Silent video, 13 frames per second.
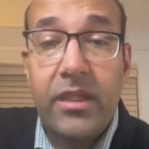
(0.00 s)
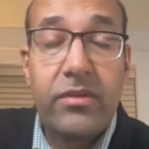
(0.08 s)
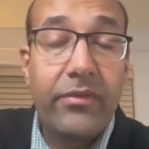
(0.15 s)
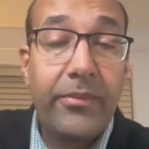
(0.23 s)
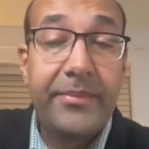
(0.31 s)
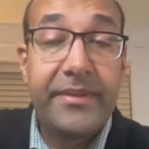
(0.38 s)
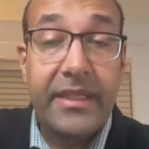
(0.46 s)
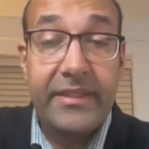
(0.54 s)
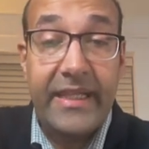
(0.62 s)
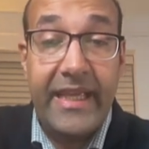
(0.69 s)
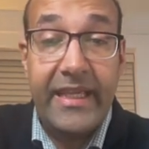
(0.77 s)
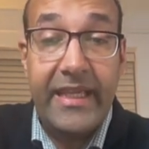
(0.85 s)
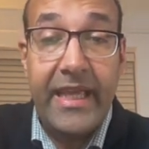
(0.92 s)
developmental
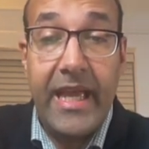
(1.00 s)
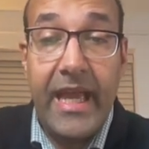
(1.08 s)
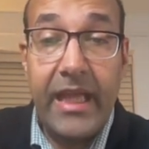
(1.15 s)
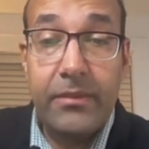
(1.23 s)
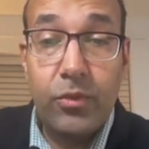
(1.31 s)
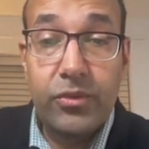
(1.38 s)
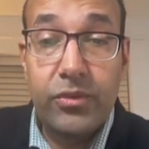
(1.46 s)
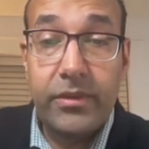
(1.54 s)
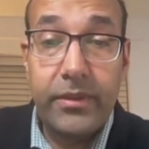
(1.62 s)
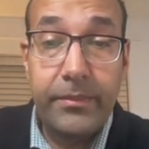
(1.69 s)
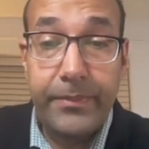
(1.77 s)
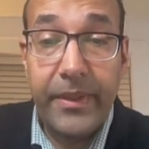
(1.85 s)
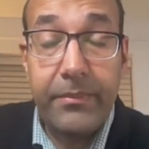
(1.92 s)
delay and motor
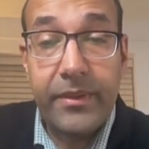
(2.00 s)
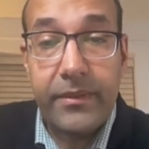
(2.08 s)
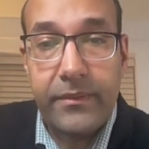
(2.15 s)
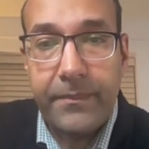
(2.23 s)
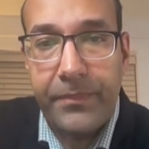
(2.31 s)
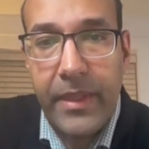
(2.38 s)
impairment.